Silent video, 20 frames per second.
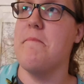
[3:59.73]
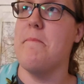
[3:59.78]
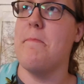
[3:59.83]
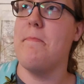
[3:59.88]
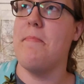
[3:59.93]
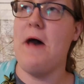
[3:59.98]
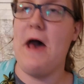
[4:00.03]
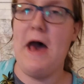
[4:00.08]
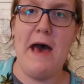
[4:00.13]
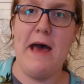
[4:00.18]

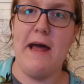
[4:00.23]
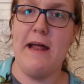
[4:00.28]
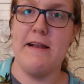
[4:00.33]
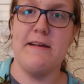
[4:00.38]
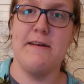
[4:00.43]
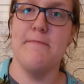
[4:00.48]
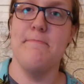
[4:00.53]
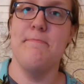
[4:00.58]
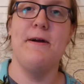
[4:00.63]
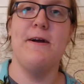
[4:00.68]
bad
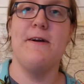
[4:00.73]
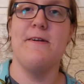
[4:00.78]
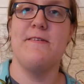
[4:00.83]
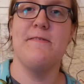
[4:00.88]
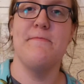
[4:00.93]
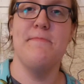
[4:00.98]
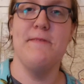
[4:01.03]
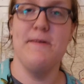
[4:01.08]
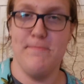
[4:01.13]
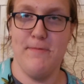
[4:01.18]
compared to
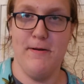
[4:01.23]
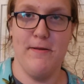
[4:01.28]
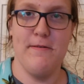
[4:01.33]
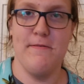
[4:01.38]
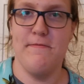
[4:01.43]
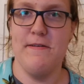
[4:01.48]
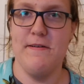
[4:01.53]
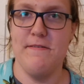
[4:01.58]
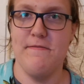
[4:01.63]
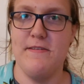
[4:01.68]
Big Brother
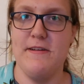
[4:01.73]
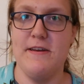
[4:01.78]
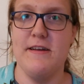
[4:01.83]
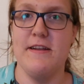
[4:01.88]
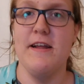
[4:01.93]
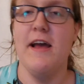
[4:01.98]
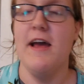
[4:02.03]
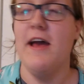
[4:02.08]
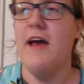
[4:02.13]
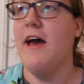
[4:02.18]
15.
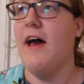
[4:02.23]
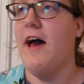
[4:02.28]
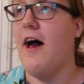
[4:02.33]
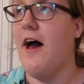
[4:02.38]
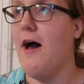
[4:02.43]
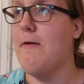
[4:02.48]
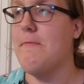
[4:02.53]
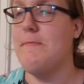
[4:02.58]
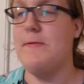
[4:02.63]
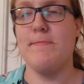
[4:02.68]

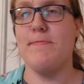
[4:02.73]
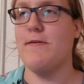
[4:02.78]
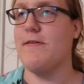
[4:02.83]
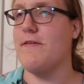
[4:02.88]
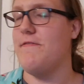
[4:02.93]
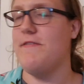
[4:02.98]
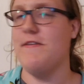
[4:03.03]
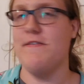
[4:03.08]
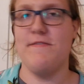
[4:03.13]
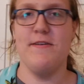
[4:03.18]
Big Brother
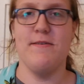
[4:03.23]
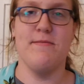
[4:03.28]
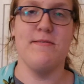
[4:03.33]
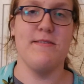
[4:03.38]
15 was